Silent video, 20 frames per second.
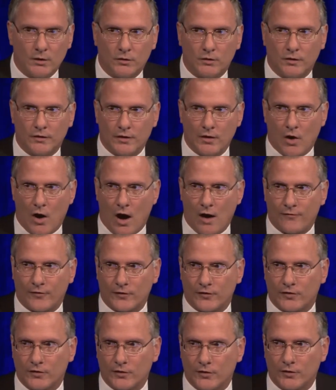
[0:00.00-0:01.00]
to the
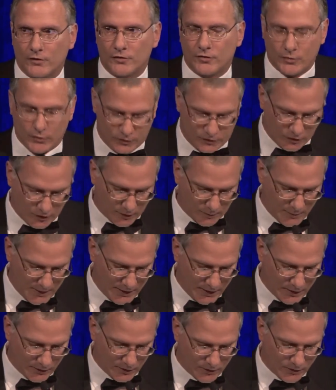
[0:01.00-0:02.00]
officers who took
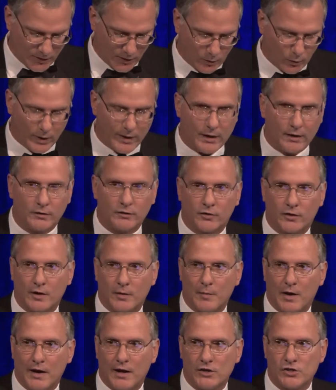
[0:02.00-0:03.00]
me under their wing
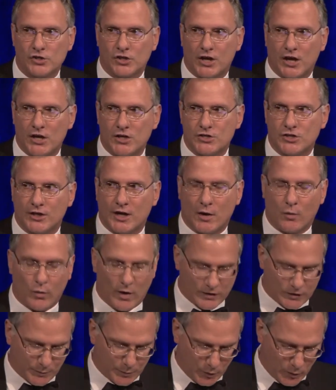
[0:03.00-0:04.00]
during my education at
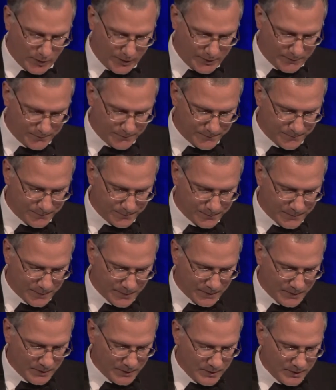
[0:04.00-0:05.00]
West Point,
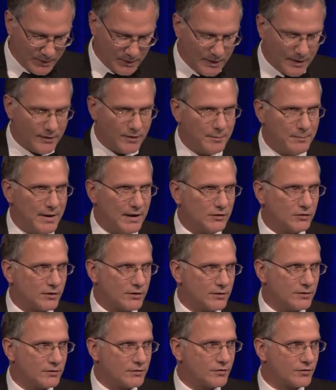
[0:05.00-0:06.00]
and the
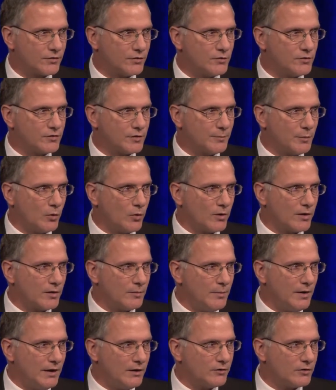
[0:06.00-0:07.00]
mentors who
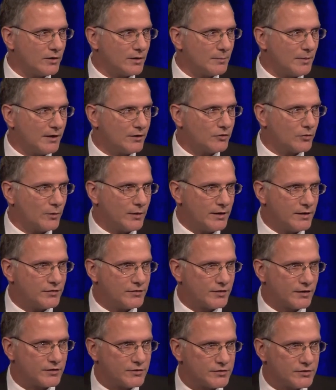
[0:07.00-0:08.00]
supported me during my
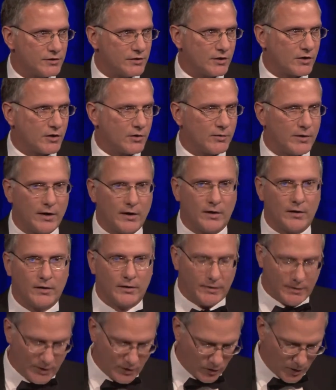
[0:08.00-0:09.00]
26-year career
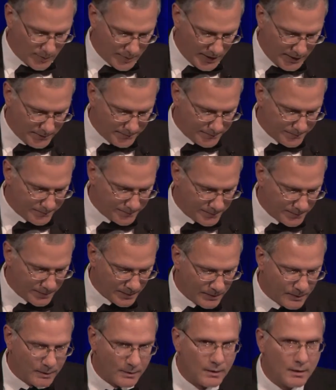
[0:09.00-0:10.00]
in the Army.
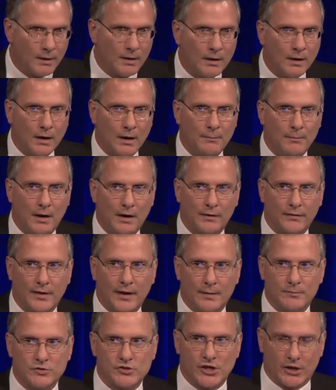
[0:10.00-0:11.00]
Among
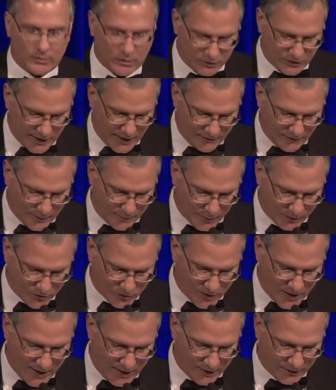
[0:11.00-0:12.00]
them, General David
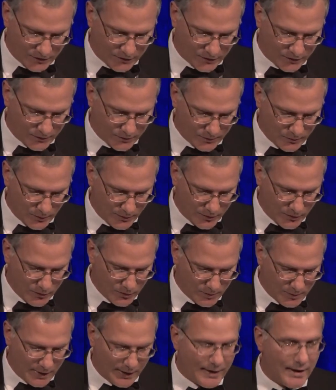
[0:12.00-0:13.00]
Petraeus, with
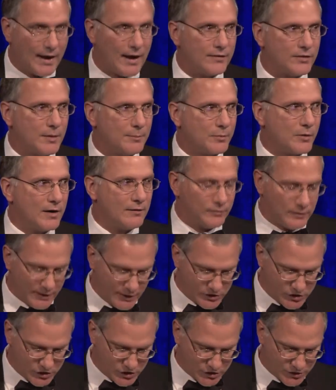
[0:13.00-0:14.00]
whom I had the
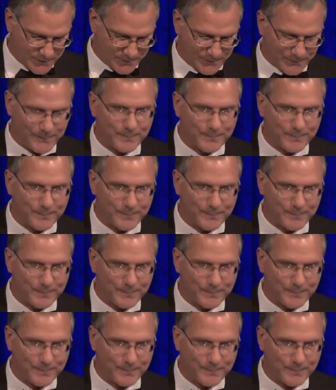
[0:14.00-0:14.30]
privilege